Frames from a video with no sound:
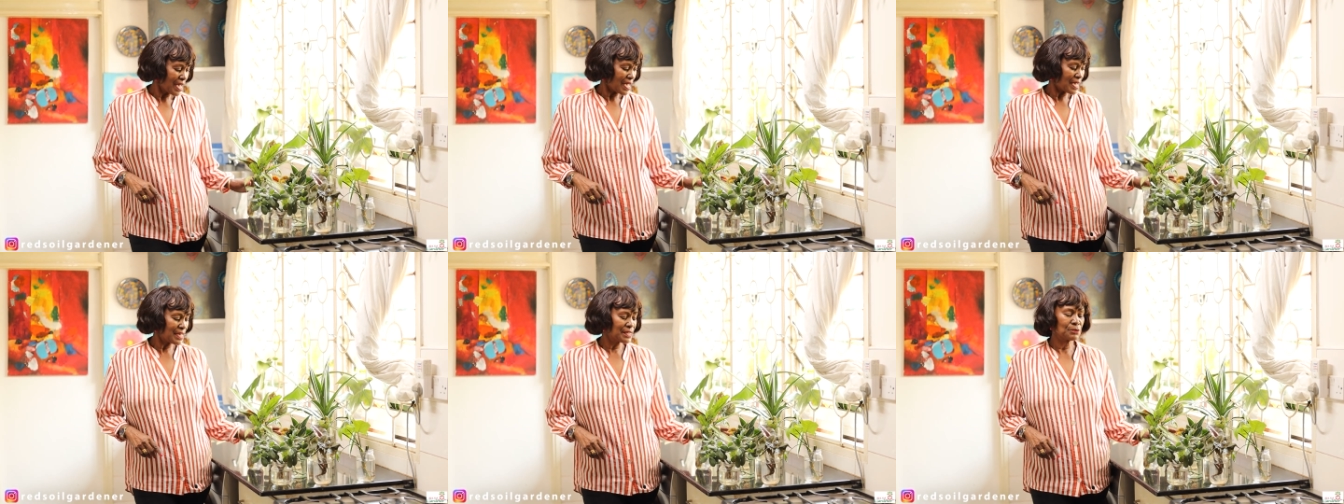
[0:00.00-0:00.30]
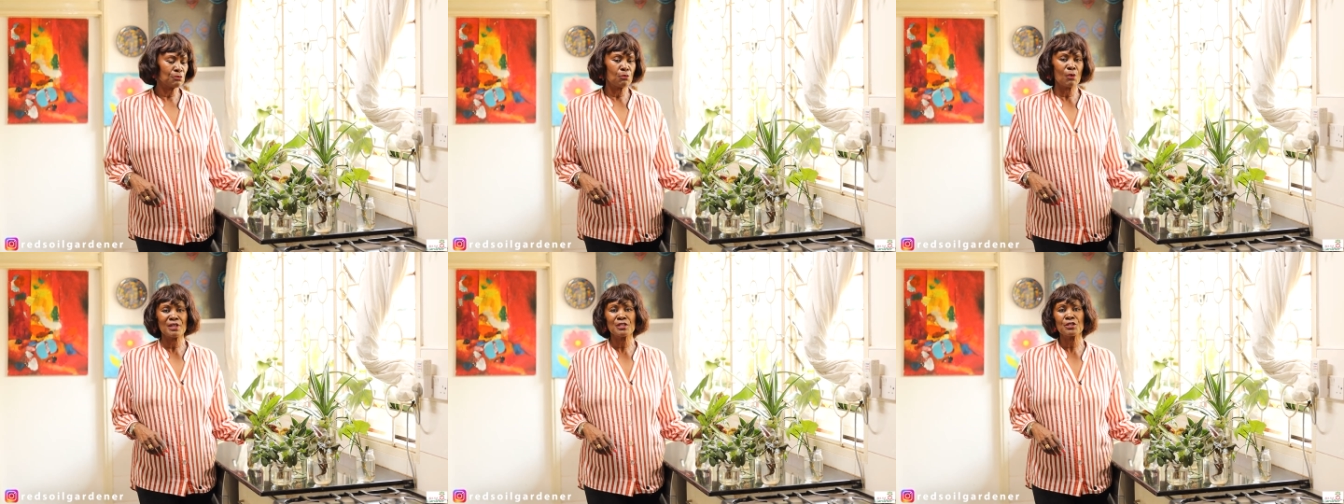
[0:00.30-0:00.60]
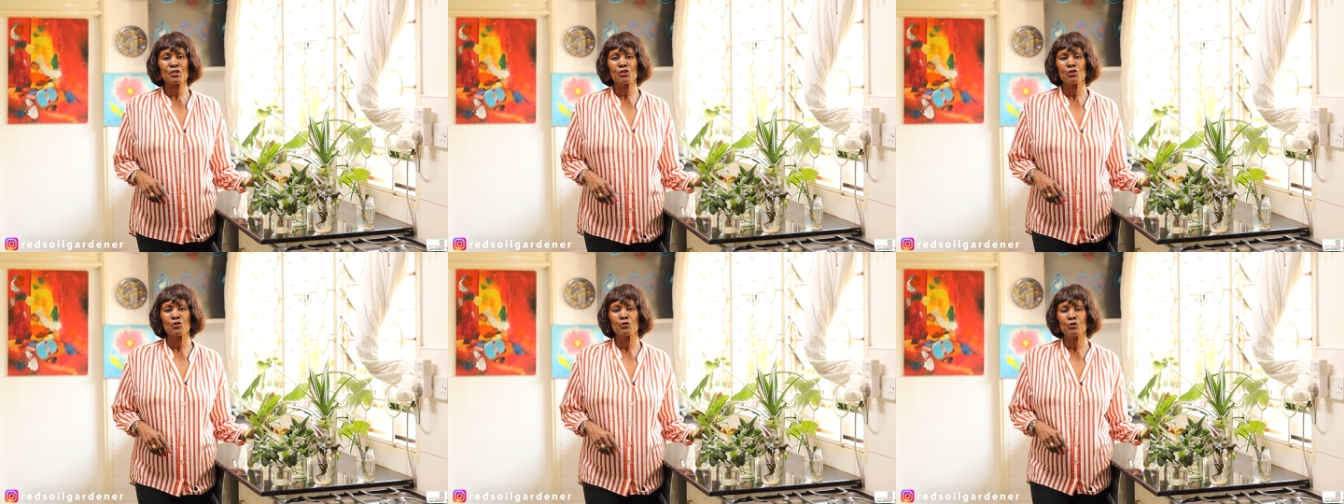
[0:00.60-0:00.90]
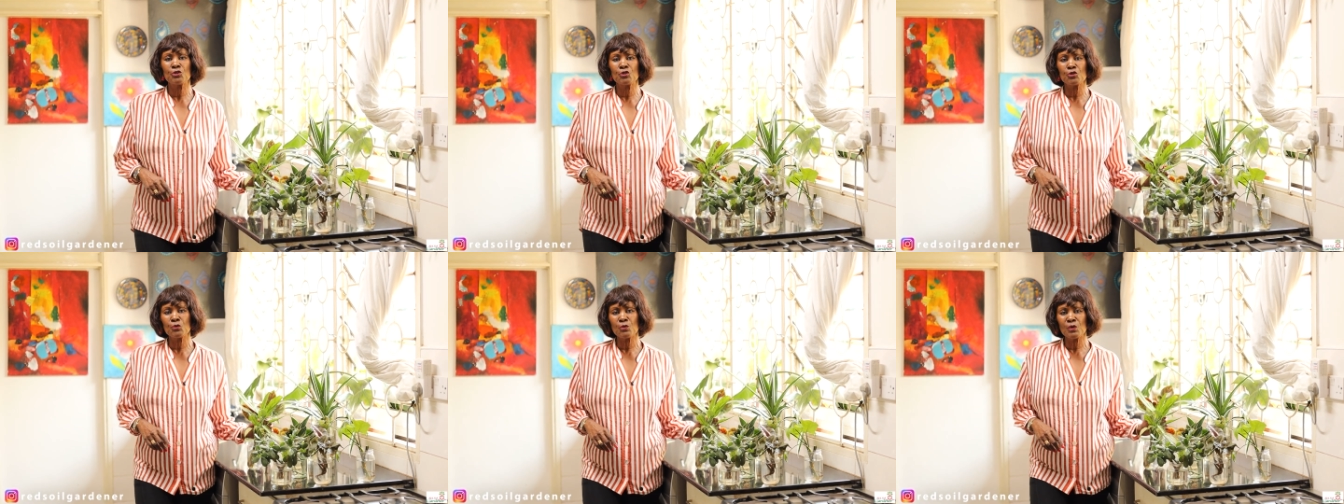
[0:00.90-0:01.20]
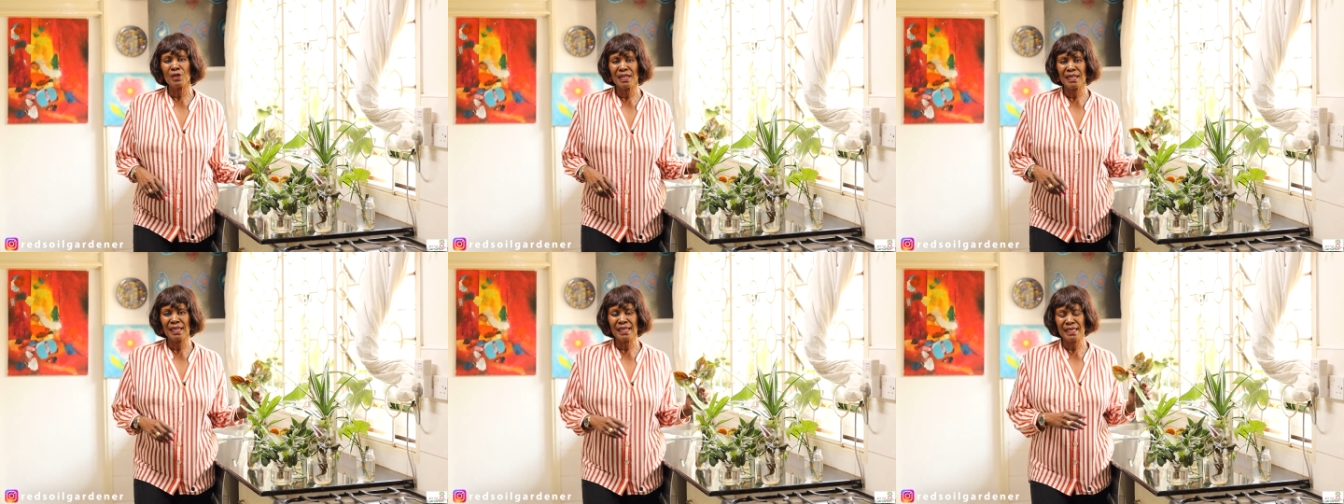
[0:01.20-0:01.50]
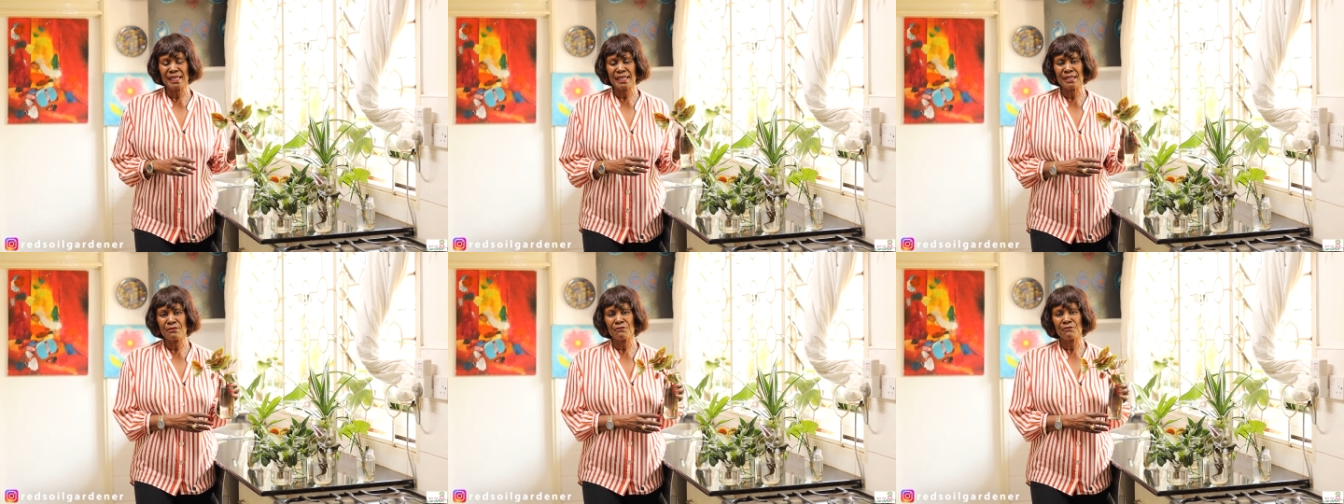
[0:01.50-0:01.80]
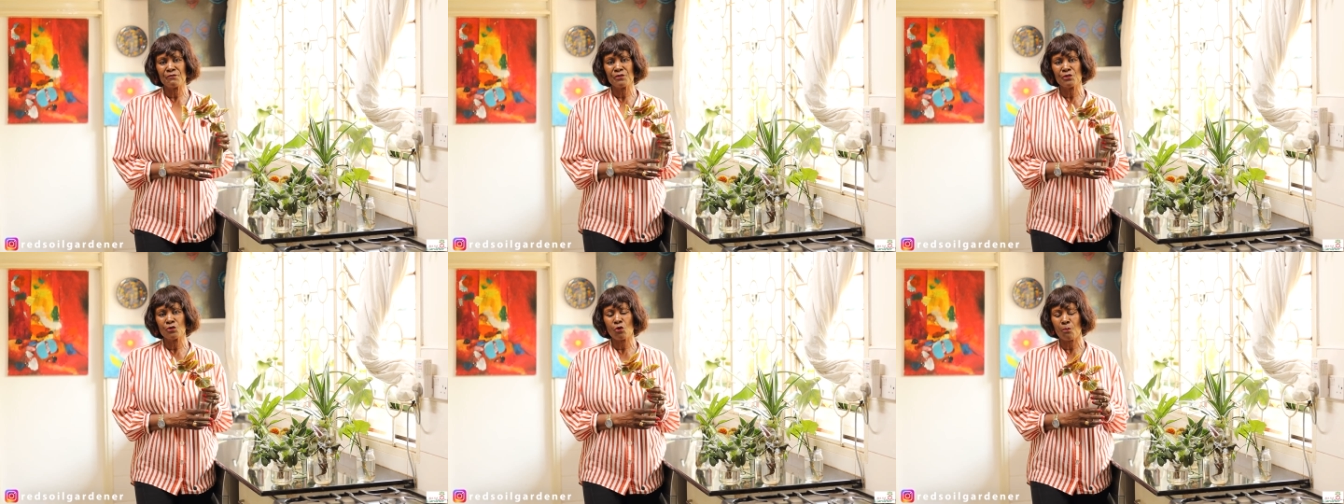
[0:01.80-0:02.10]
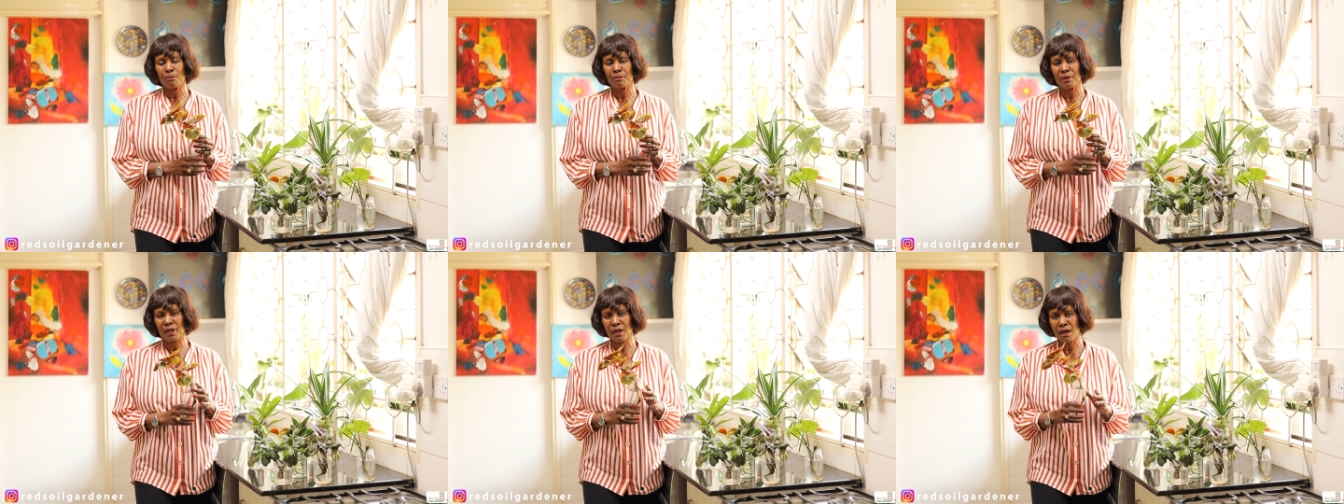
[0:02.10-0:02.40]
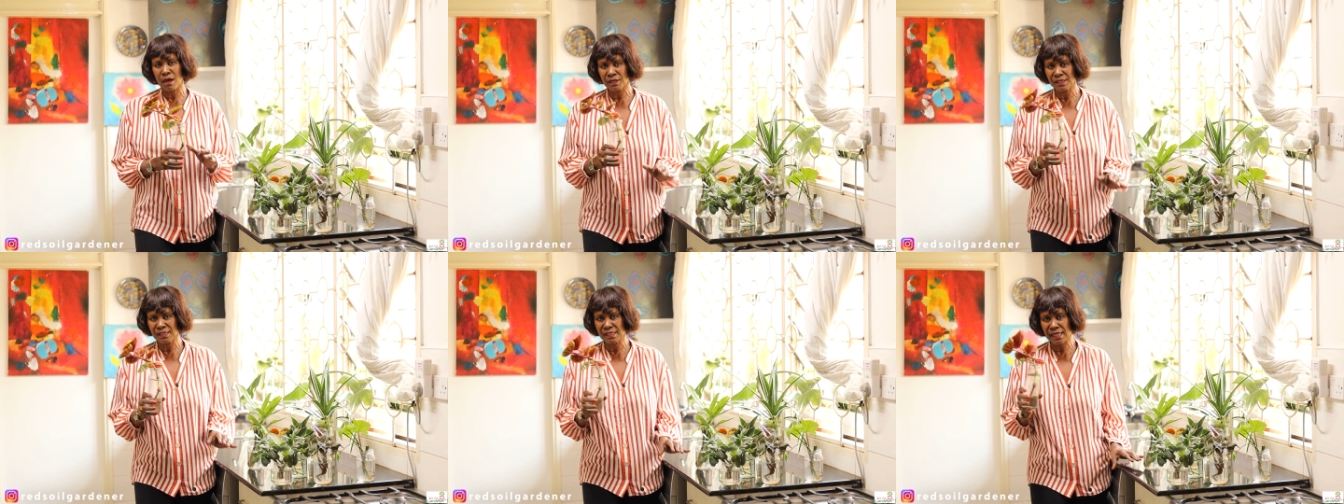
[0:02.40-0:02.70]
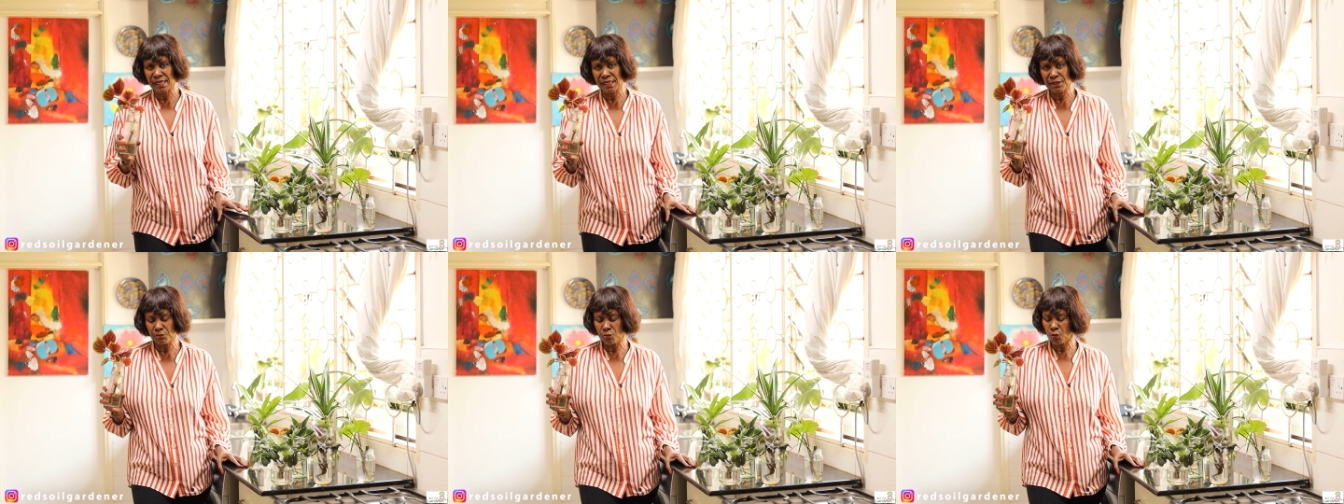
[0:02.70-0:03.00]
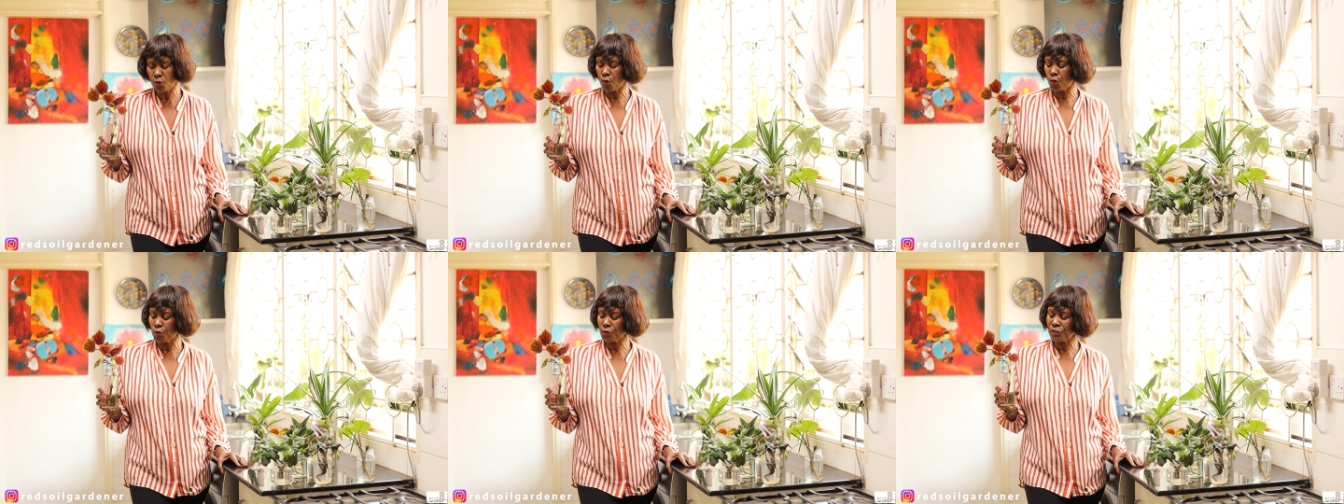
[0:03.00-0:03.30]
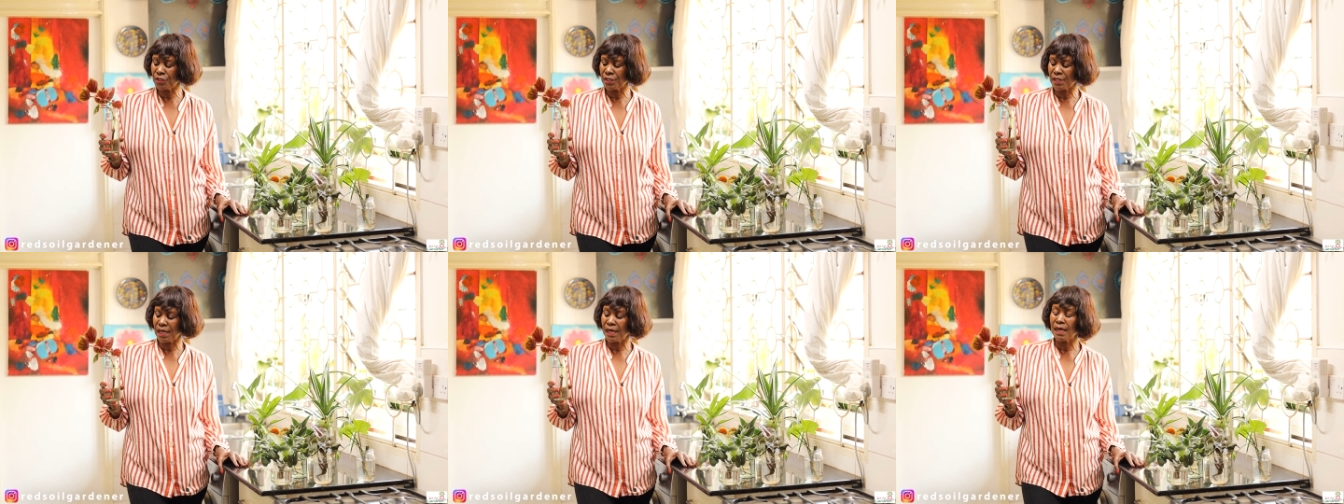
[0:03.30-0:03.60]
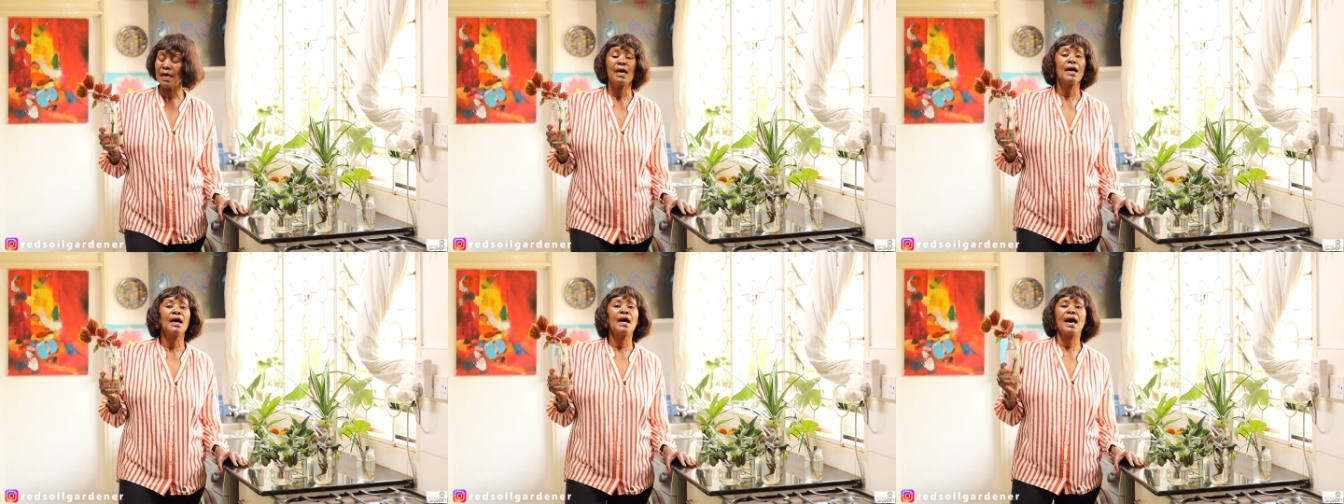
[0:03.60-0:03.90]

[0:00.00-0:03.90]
is once you do leave your plant in water